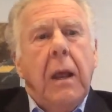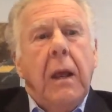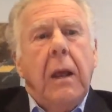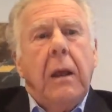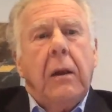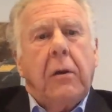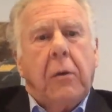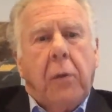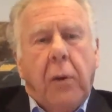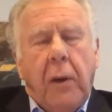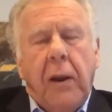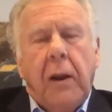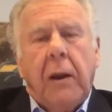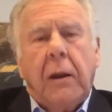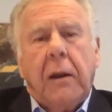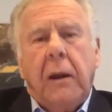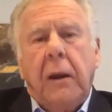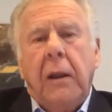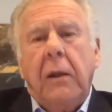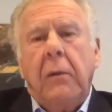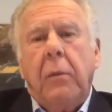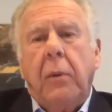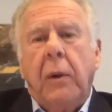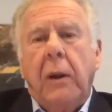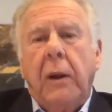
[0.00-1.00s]

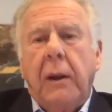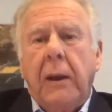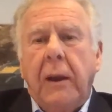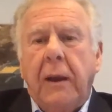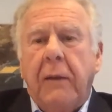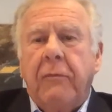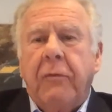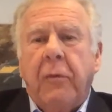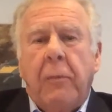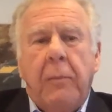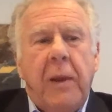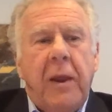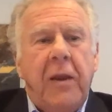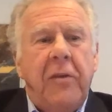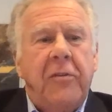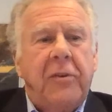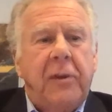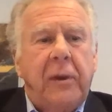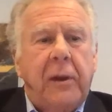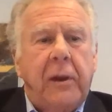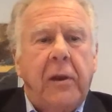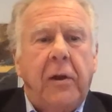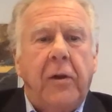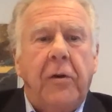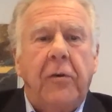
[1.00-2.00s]
critically when
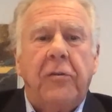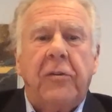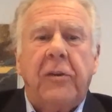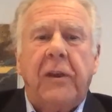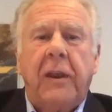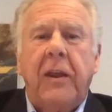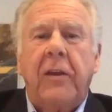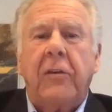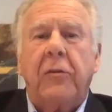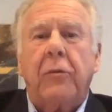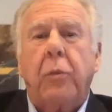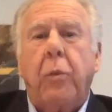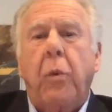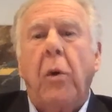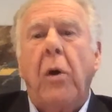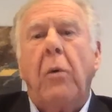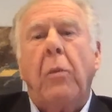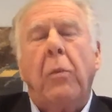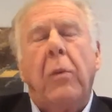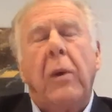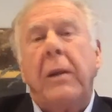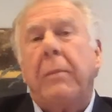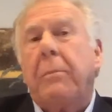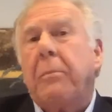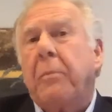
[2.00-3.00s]
information goes against what
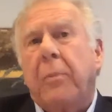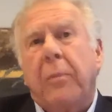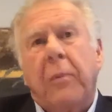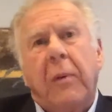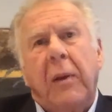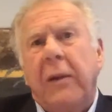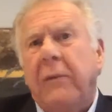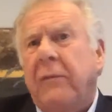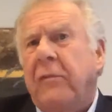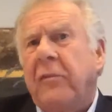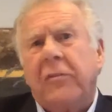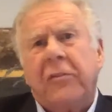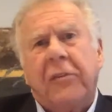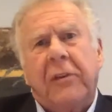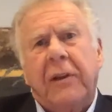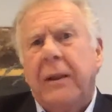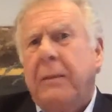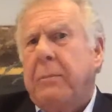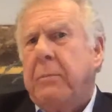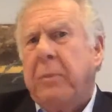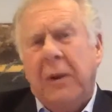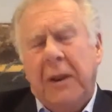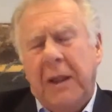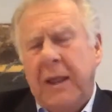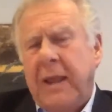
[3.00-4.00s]
we previously
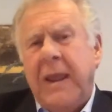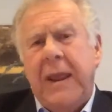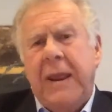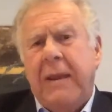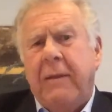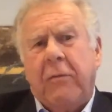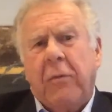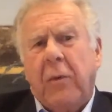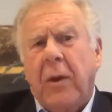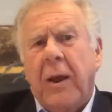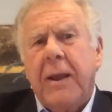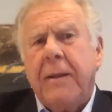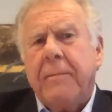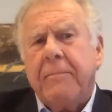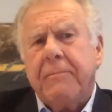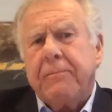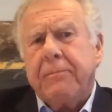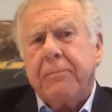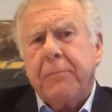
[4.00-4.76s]
believed, right?